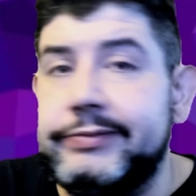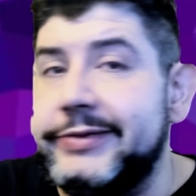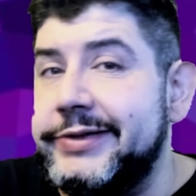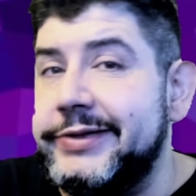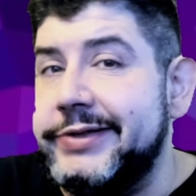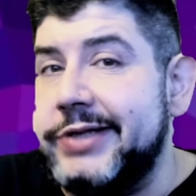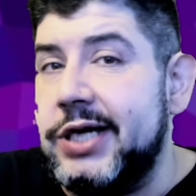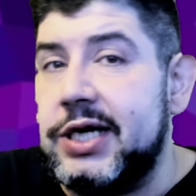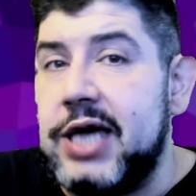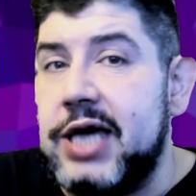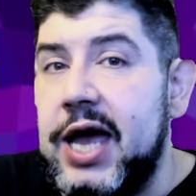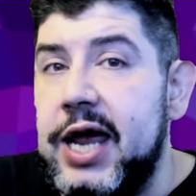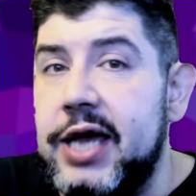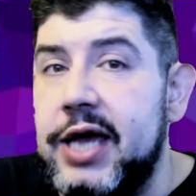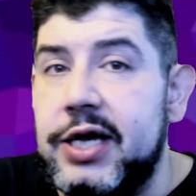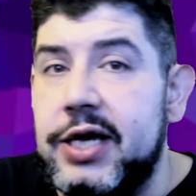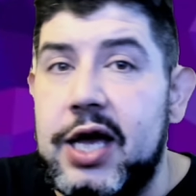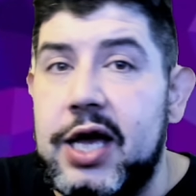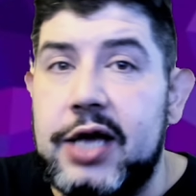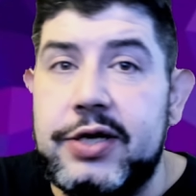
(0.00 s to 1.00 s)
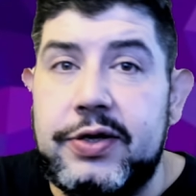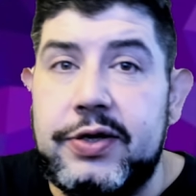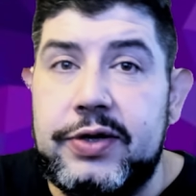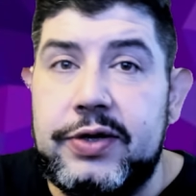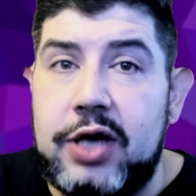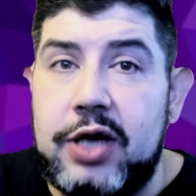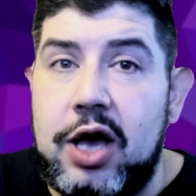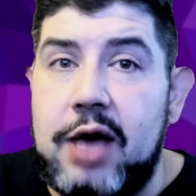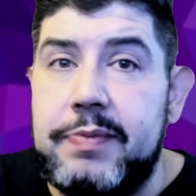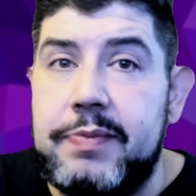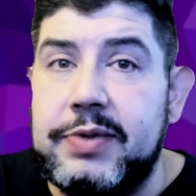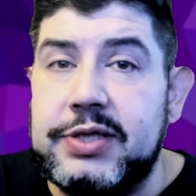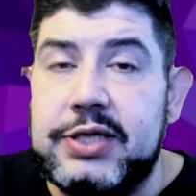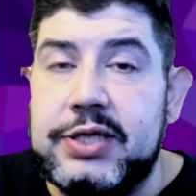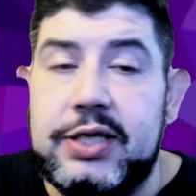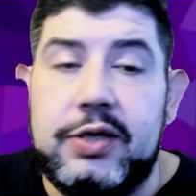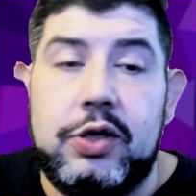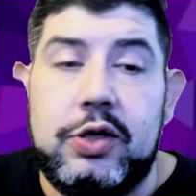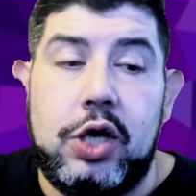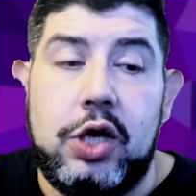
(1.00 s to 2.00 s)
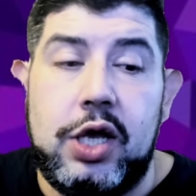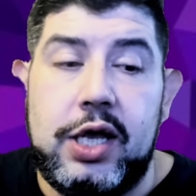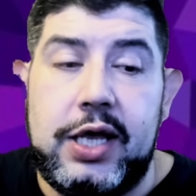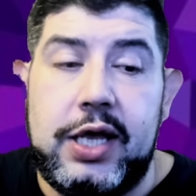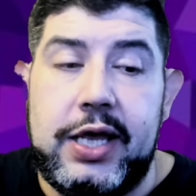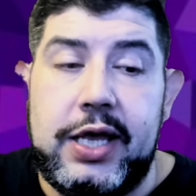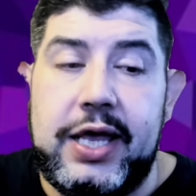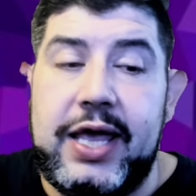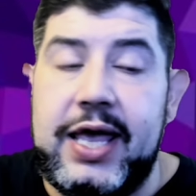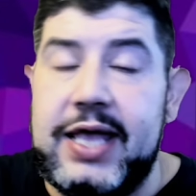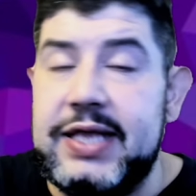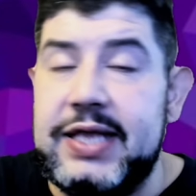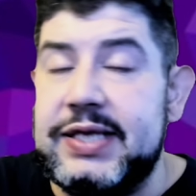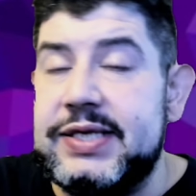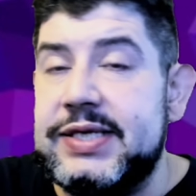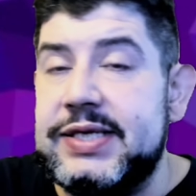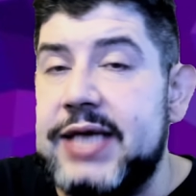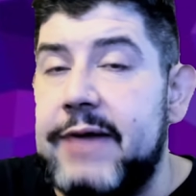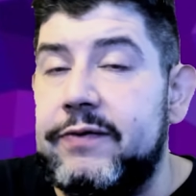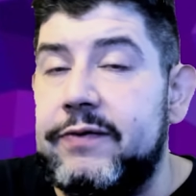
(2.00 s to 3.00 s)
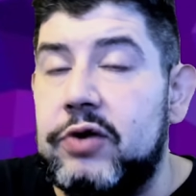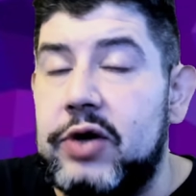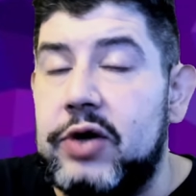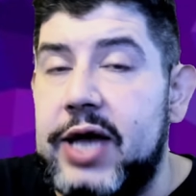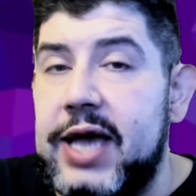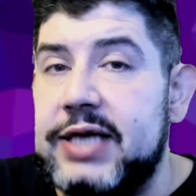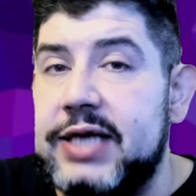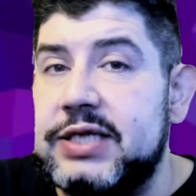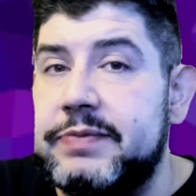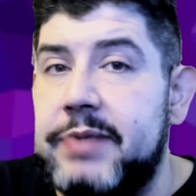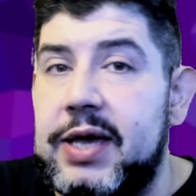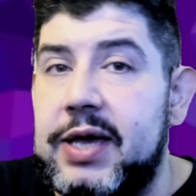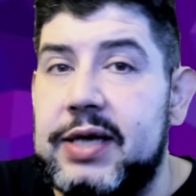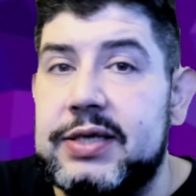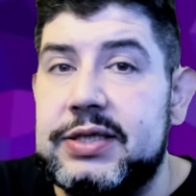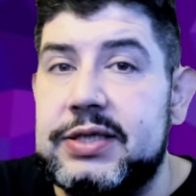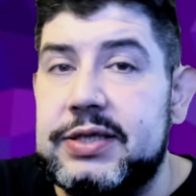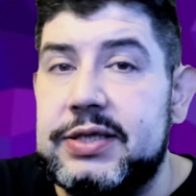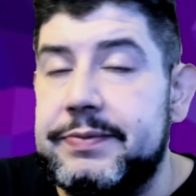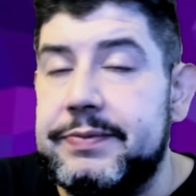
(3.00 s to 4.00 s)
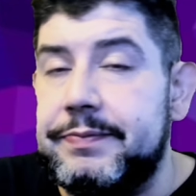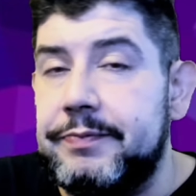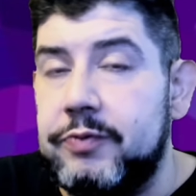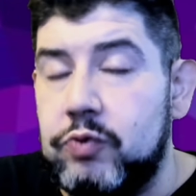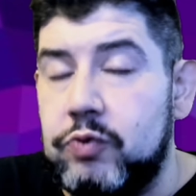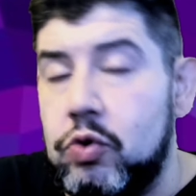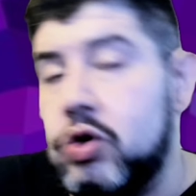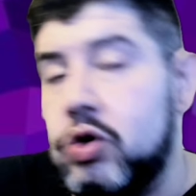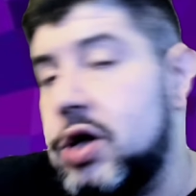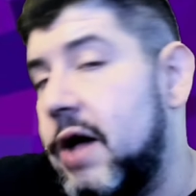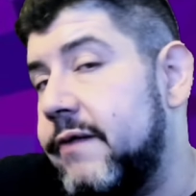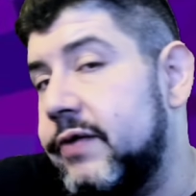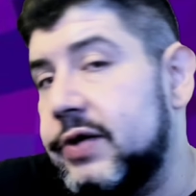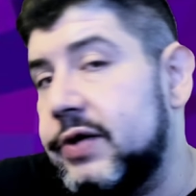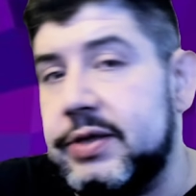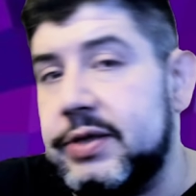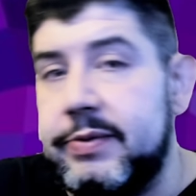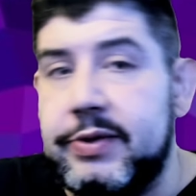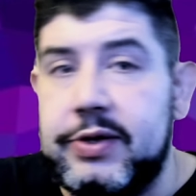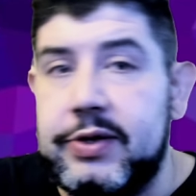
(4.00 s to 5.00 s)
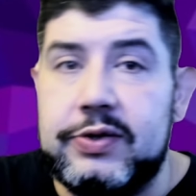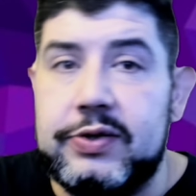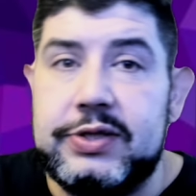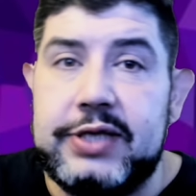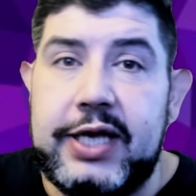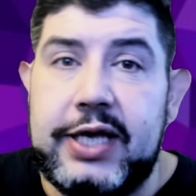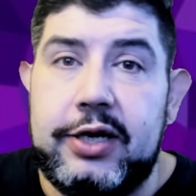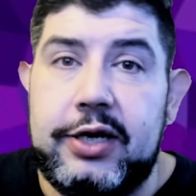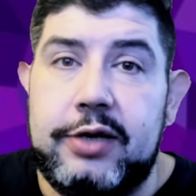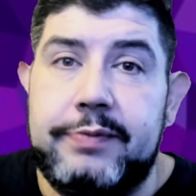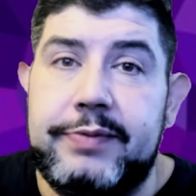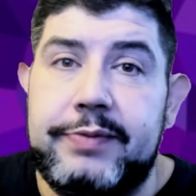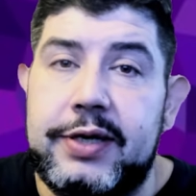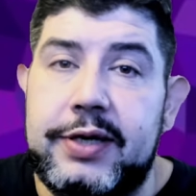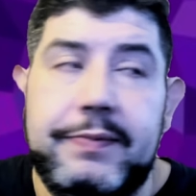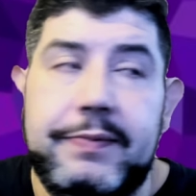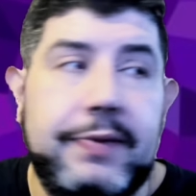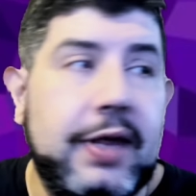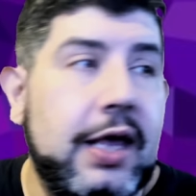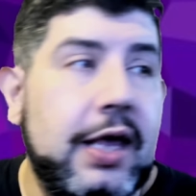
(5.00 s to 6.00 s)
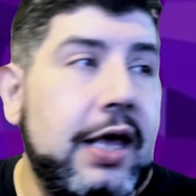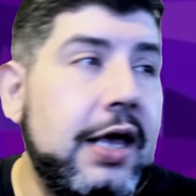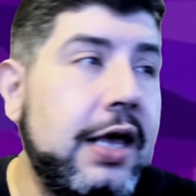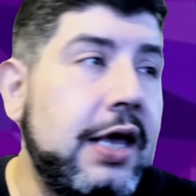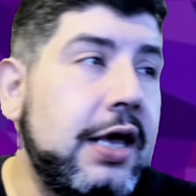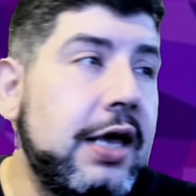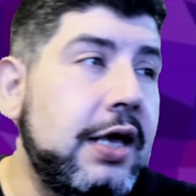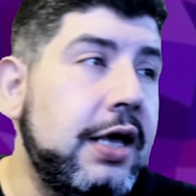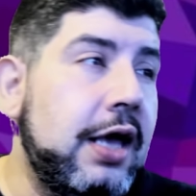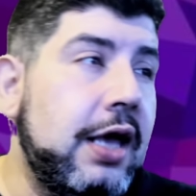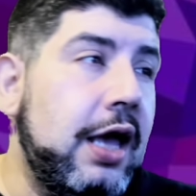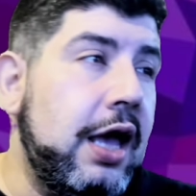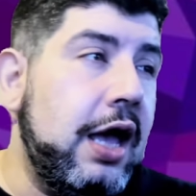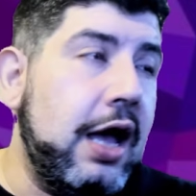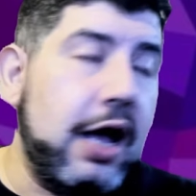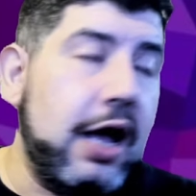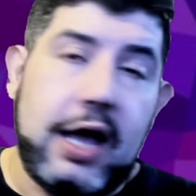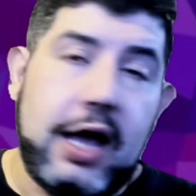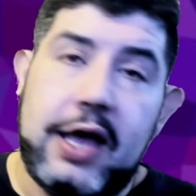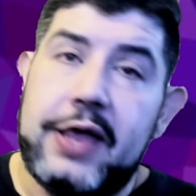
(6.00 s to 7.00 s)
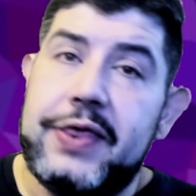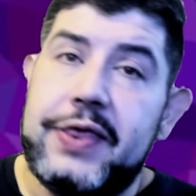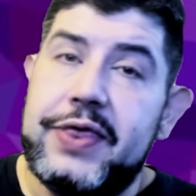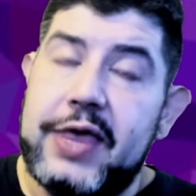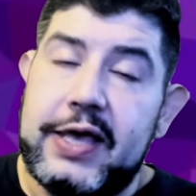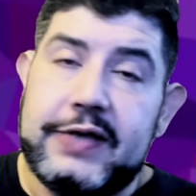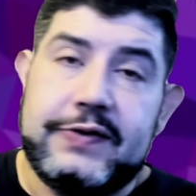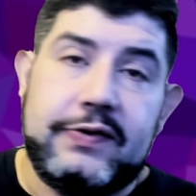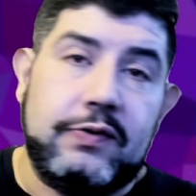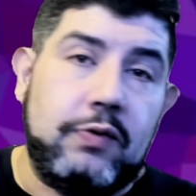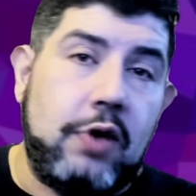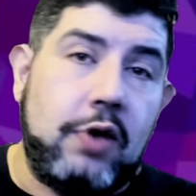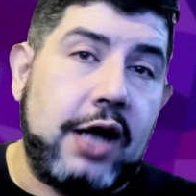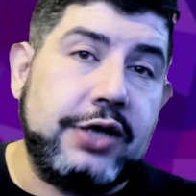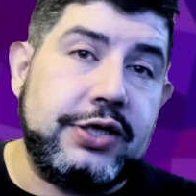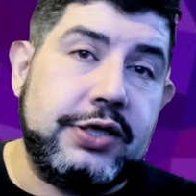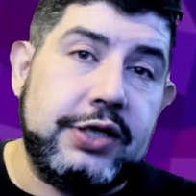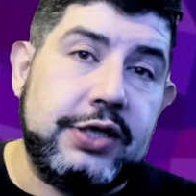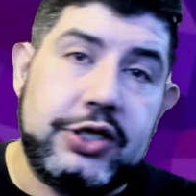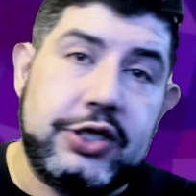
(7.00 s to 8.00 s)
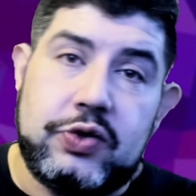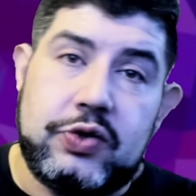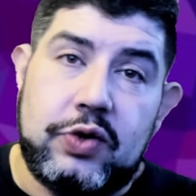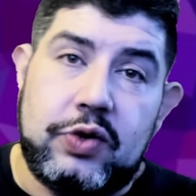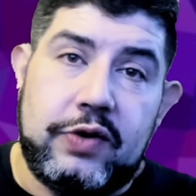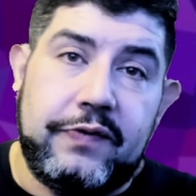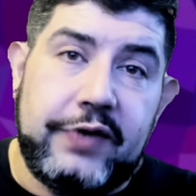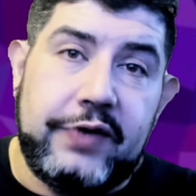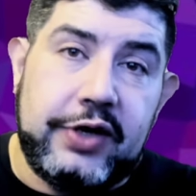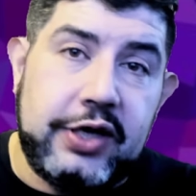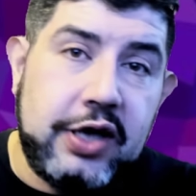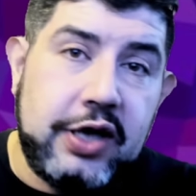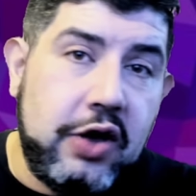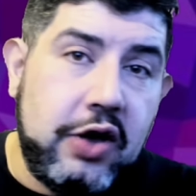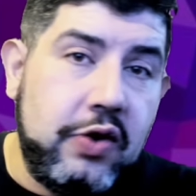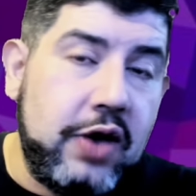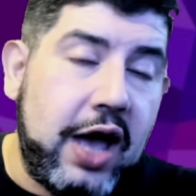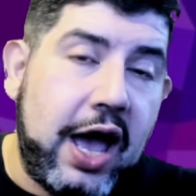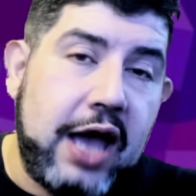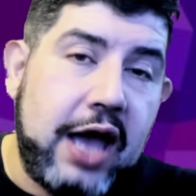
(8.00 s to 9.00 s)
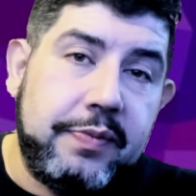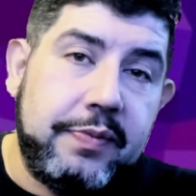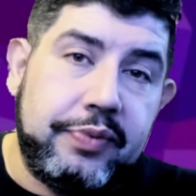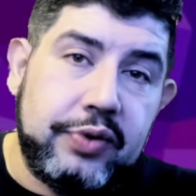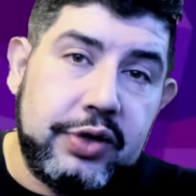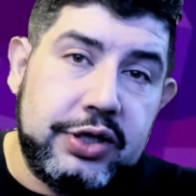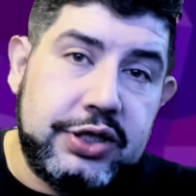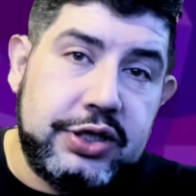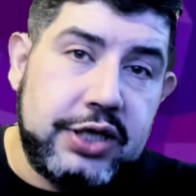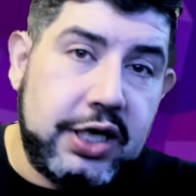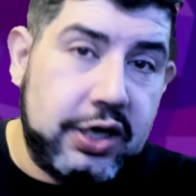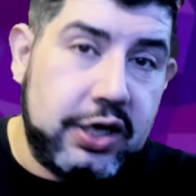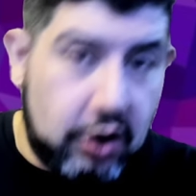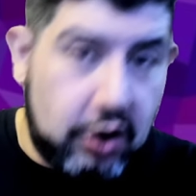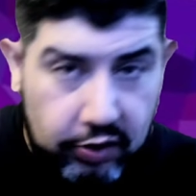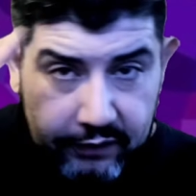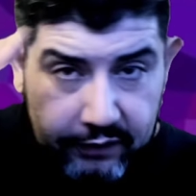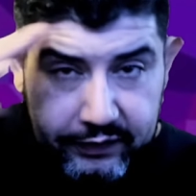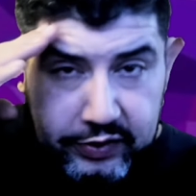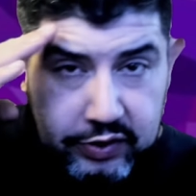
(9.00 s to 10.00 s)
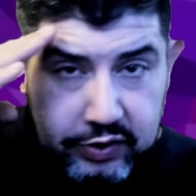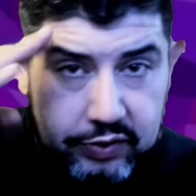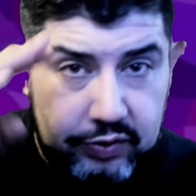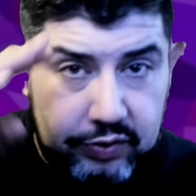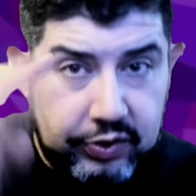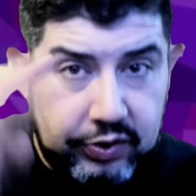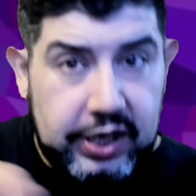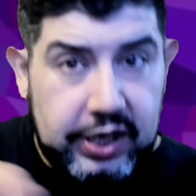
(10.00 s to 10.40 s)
you kind of got to do the opposite in several aspects we'll cover some of those later. But uh, thanks for watching this short video. I appreciate all of you.